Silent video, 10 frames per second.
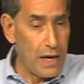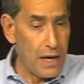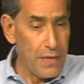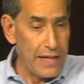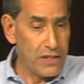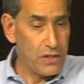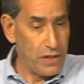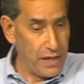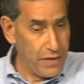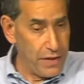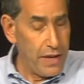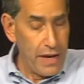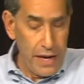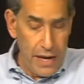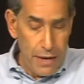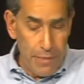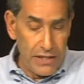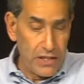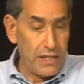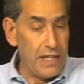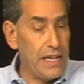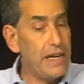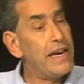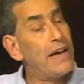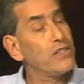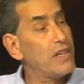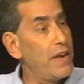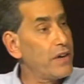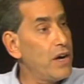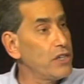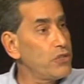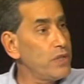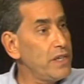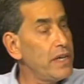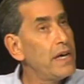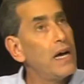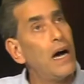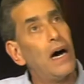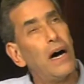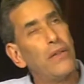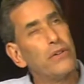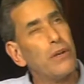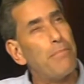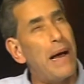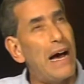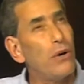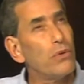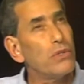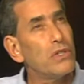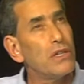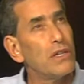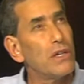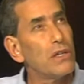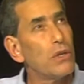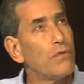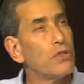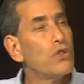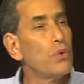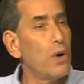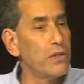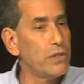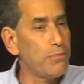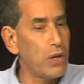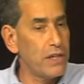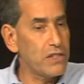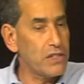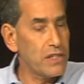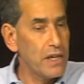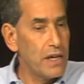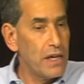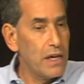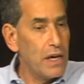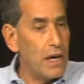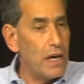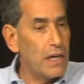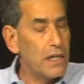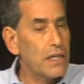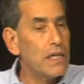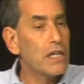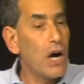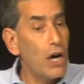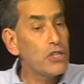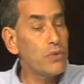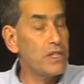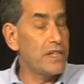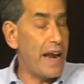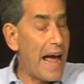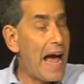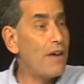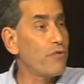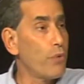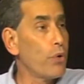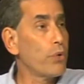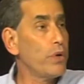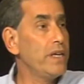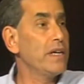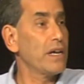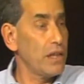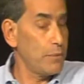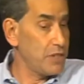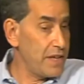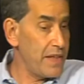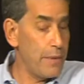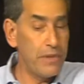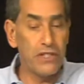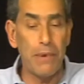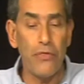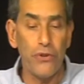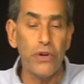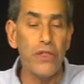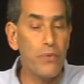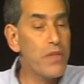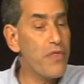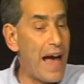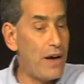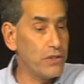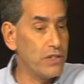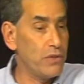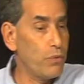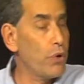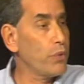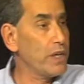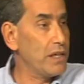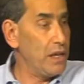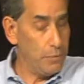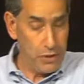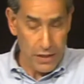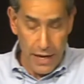That's basically in and outside the country. There's about a little over 200 plus countries that have Rotary clubs in them. There's about 33,000 Rotary clubs.